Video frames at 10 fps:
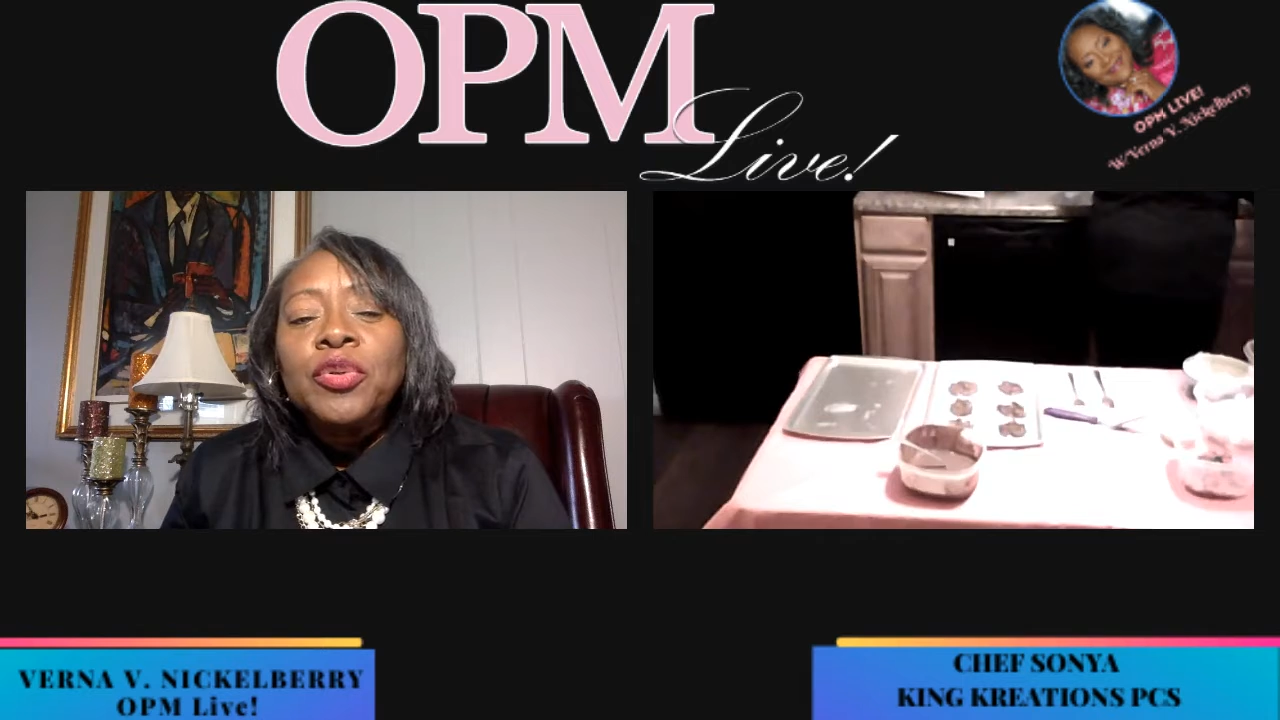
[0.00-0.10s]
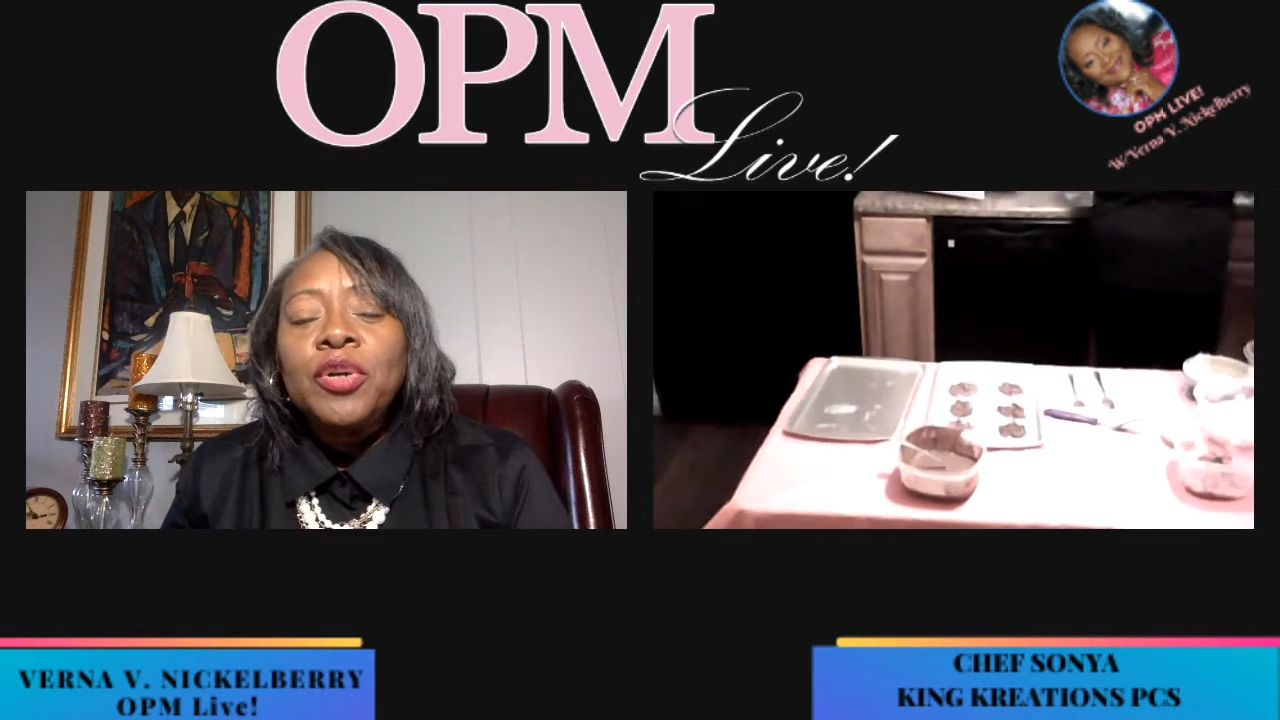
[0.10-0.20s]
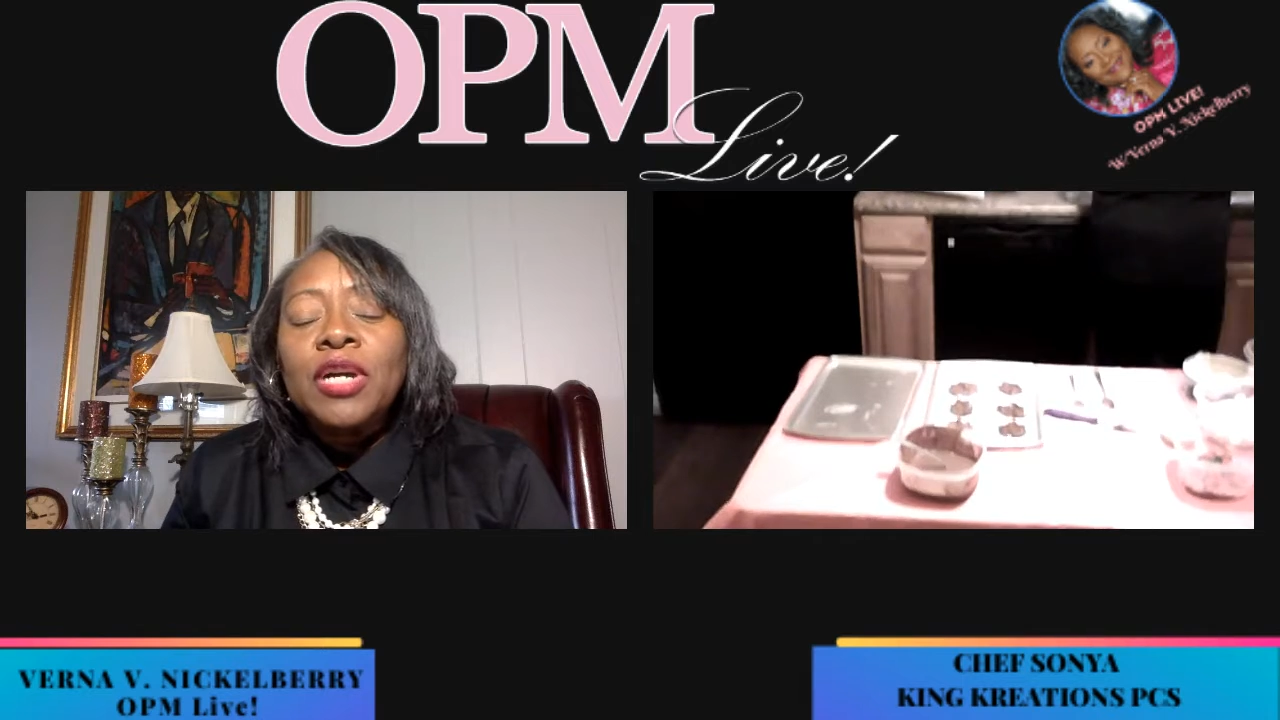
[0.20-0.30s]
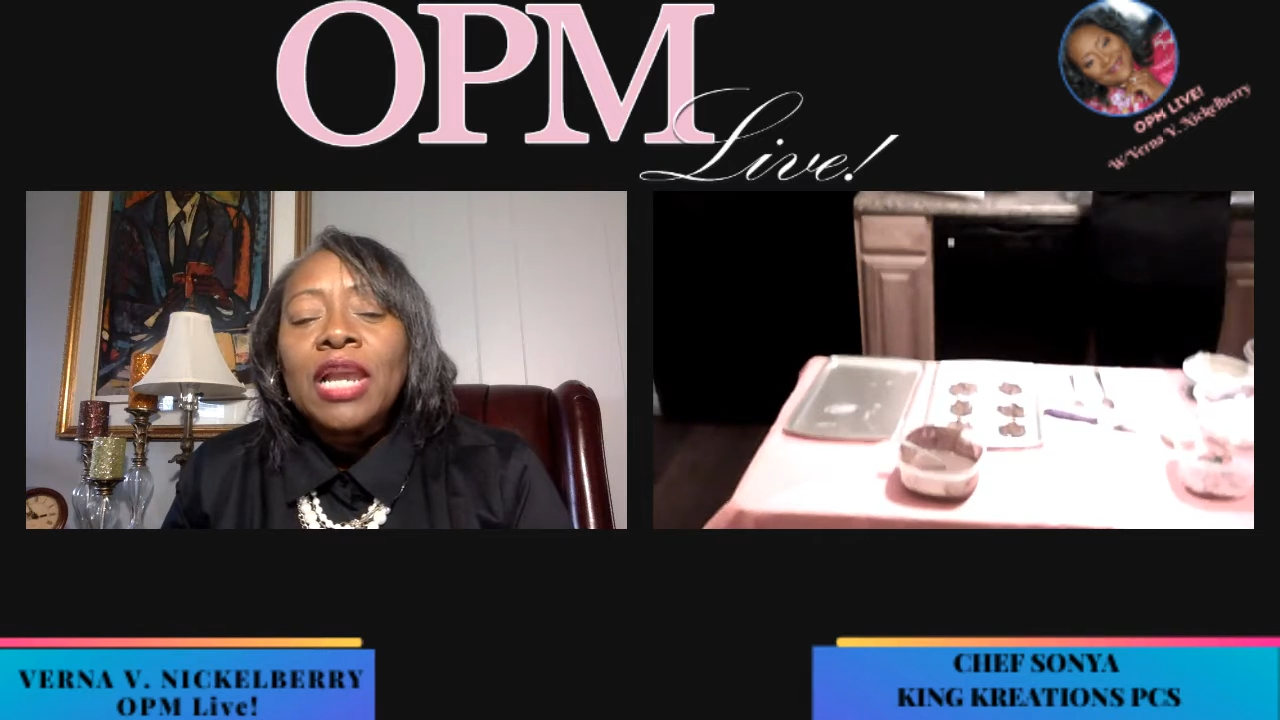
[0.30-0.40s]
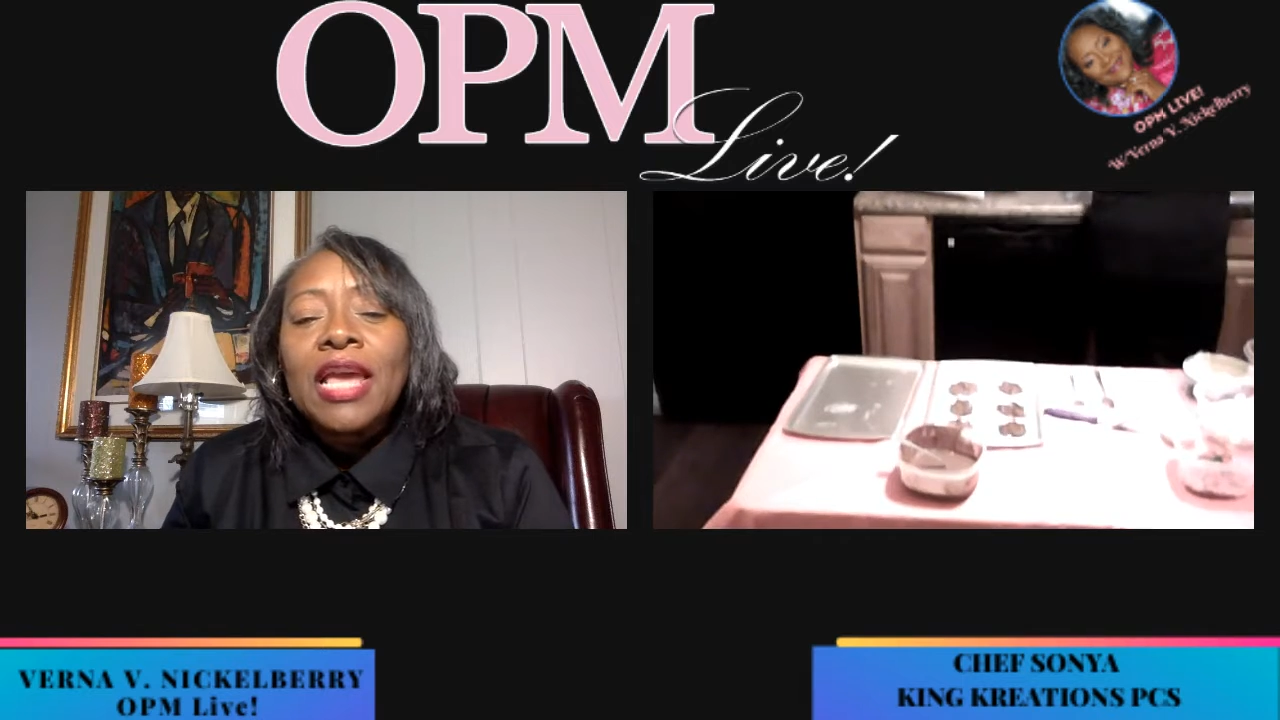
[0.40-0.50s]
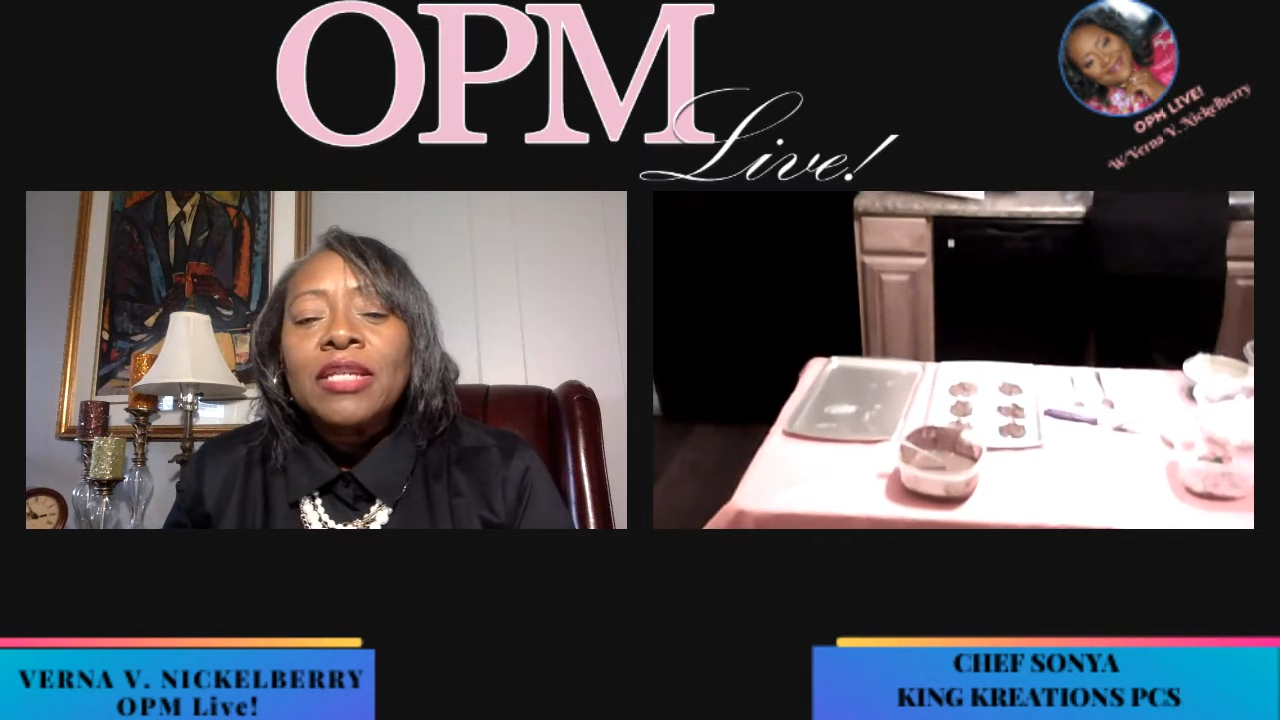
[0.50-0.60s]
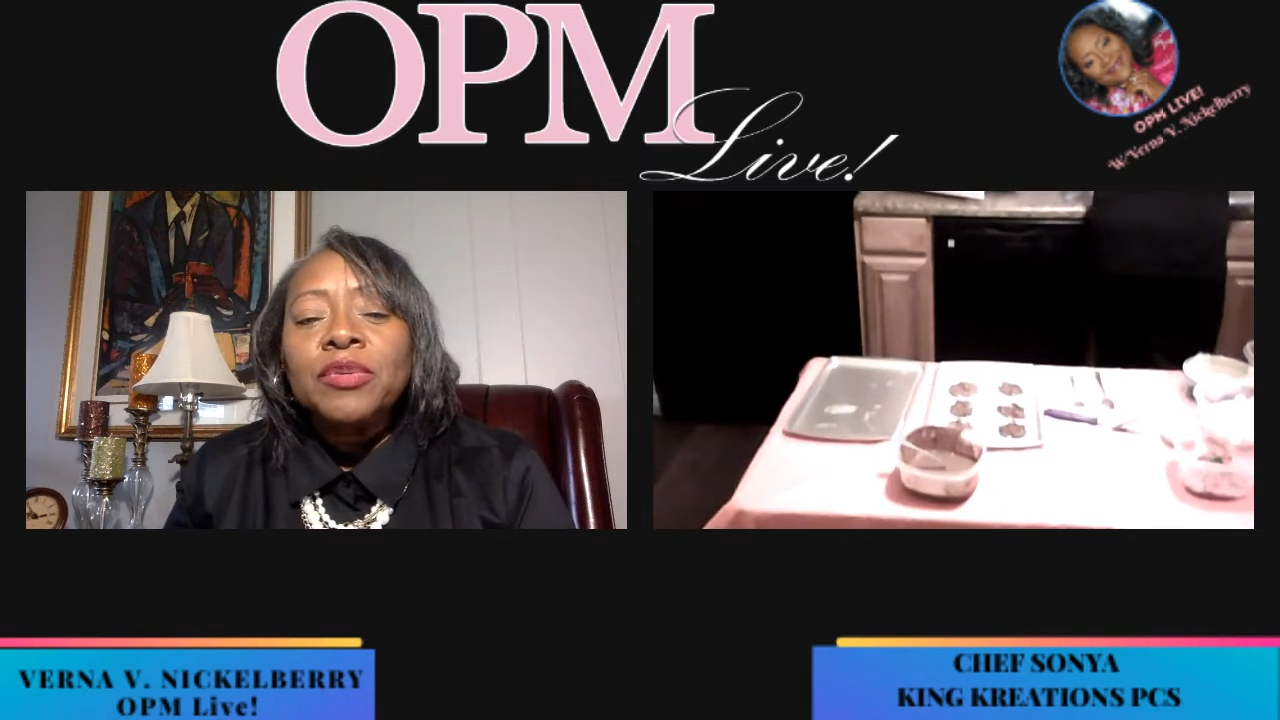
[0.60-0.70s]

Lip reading: your class